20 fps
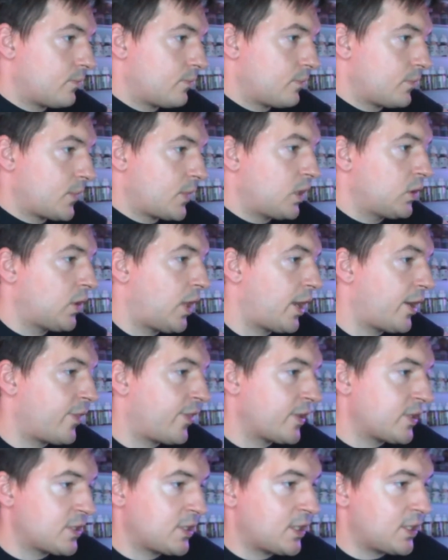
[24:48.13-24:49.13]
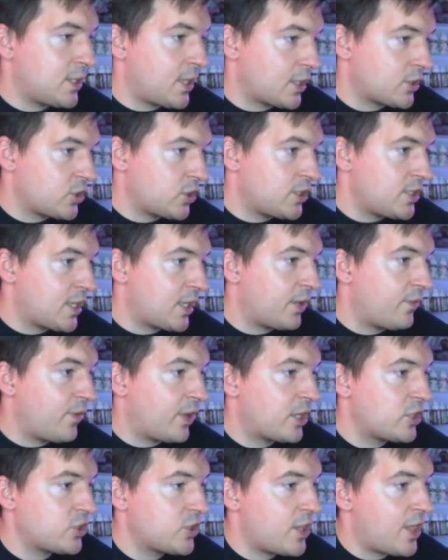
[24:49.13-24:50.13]
A lot of things could actually take
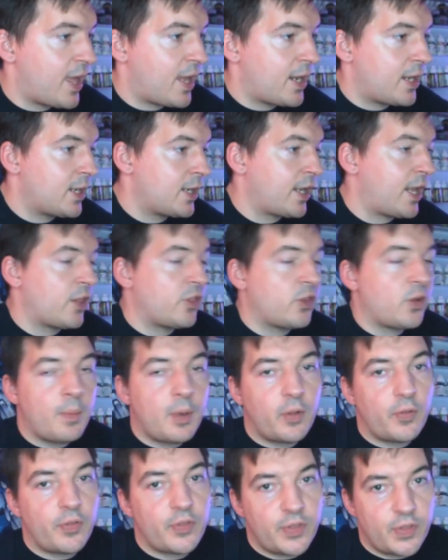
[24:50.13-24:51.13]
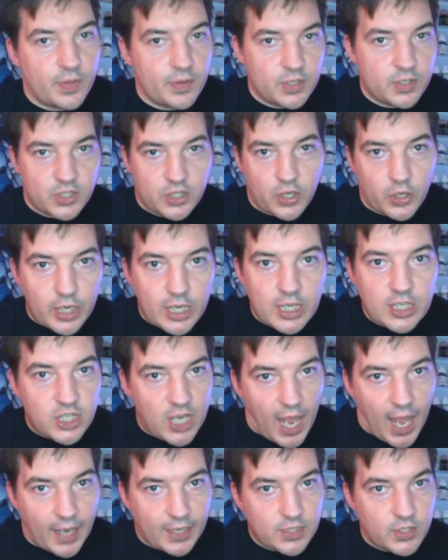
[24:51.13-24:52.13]
advantage of that. And again, they're both sturdy
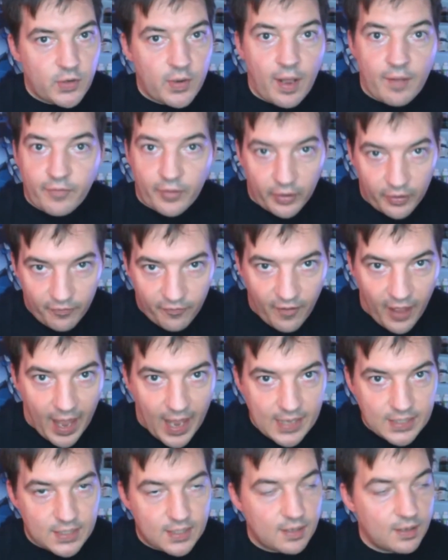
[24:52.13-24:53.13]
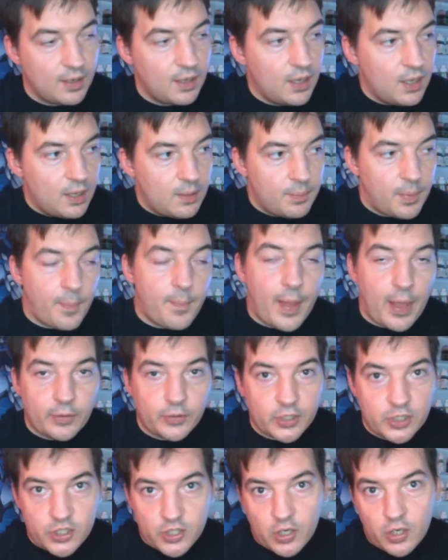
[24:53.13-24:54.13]
jacks, they're not very fast. but
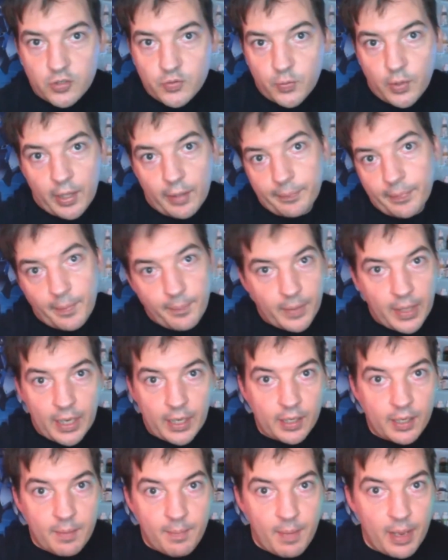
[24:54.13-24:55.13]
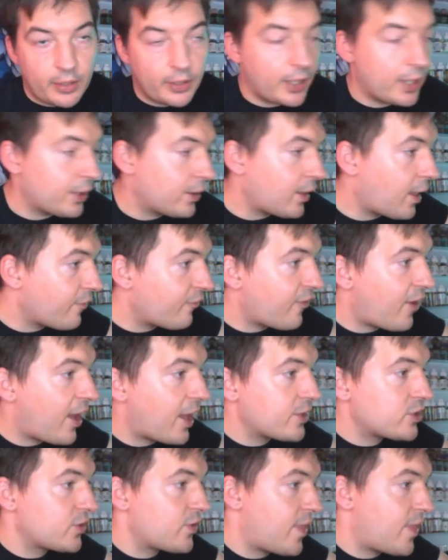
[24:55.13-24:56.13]
Boundless Charge will help them get into melee a lot
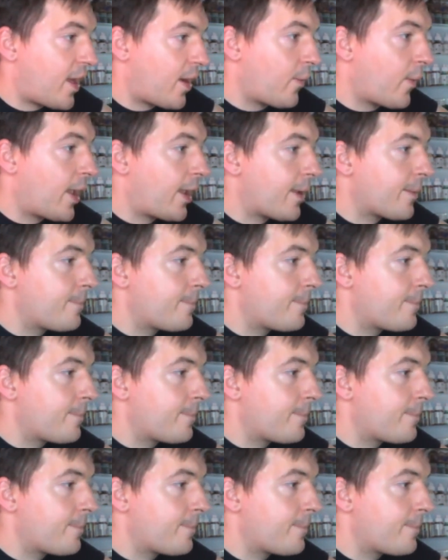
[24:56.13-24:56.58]
faster that way.